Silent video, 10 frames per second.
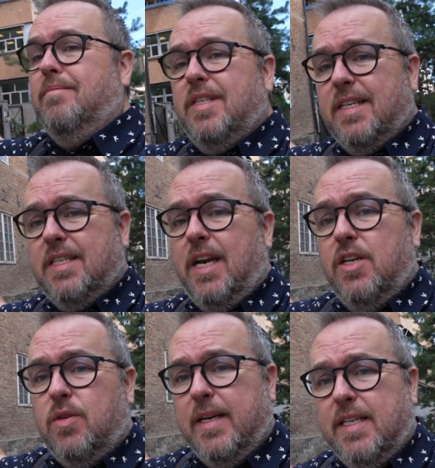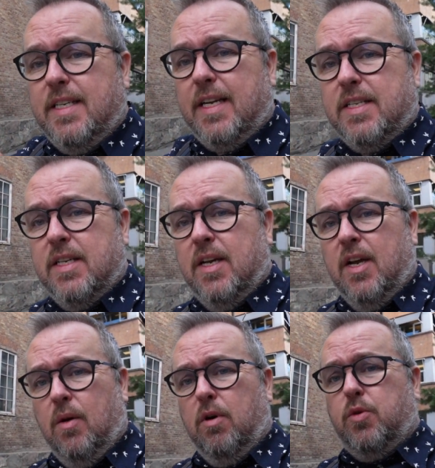1626,
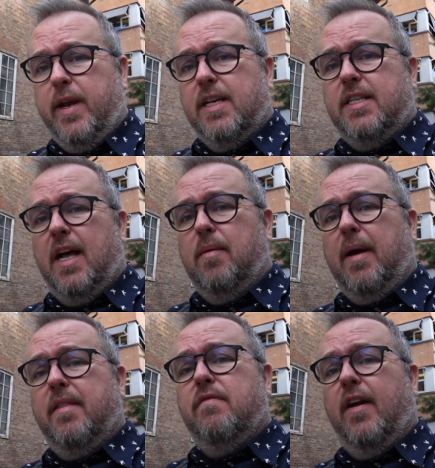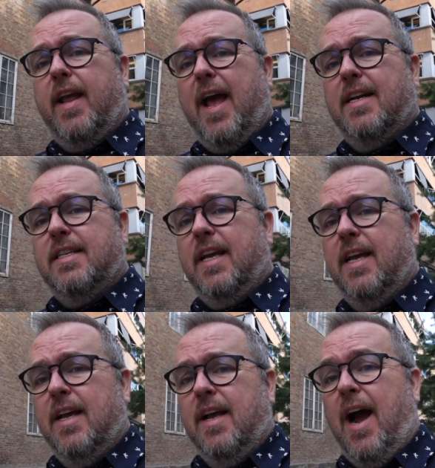which we can tell by the very handy
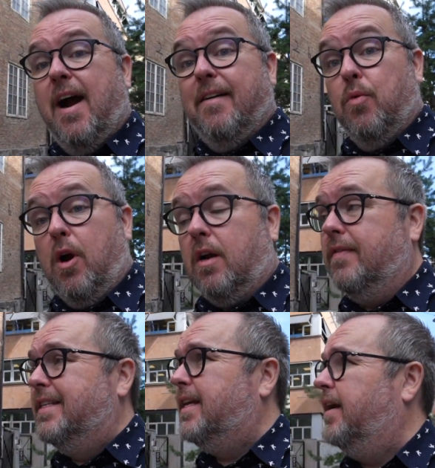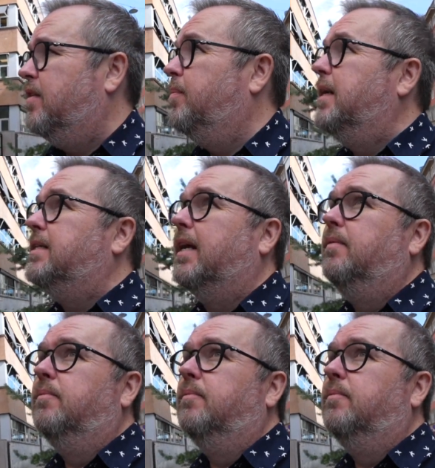ironwork on the side of the building.